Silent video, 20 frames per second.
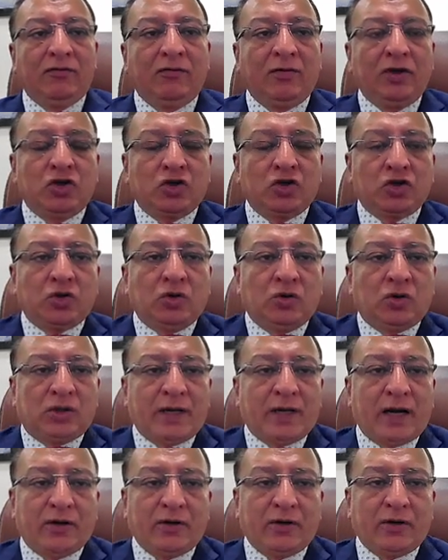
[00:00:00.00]
sure
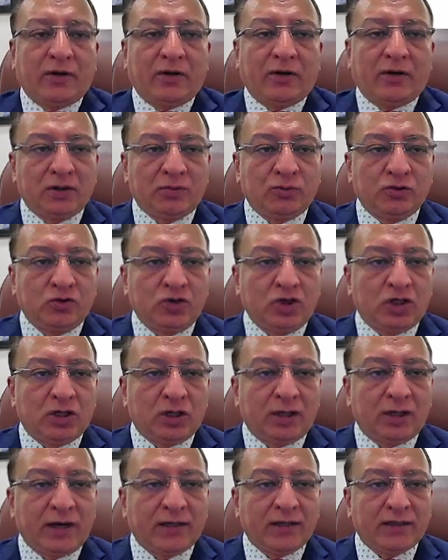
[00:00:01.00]
that this
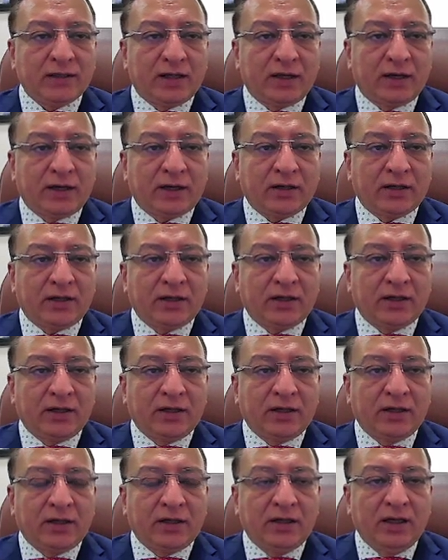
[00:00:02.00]
position gets corrected
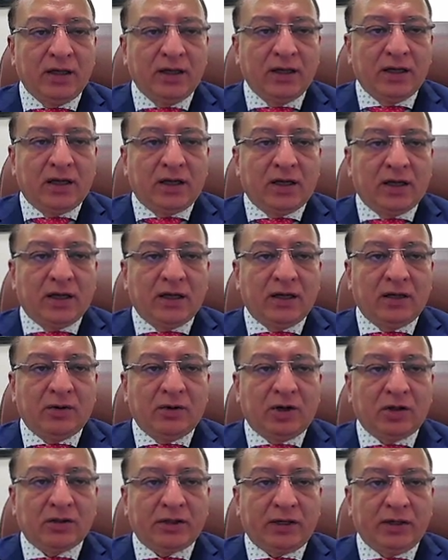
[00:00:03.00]
in about 3